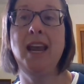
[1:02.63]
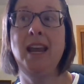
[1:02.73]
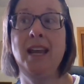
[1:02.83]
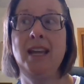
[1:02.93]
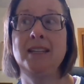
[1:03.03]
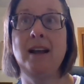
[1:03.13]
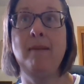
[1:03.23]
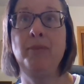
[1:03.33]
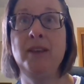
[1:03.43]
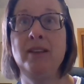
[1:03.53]
and
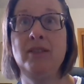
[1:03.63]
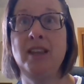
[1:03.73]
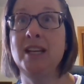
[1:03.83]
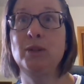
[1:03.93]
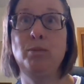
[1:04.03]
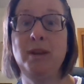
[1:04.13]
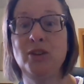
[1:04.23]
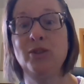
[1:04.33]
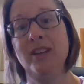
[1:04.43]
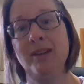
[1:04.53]
that things would be
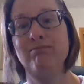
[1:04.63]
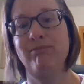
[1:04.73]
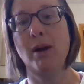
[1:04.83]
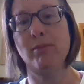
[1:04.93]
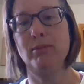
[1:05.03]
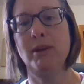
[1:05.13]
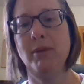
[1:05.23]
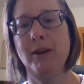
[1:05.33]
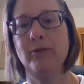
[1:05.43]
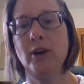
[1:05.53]
turned in probably
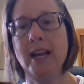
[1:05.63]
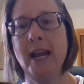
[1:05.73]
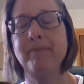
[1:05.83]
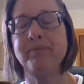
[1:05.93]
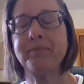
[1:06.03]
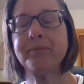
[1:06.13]
by Friday.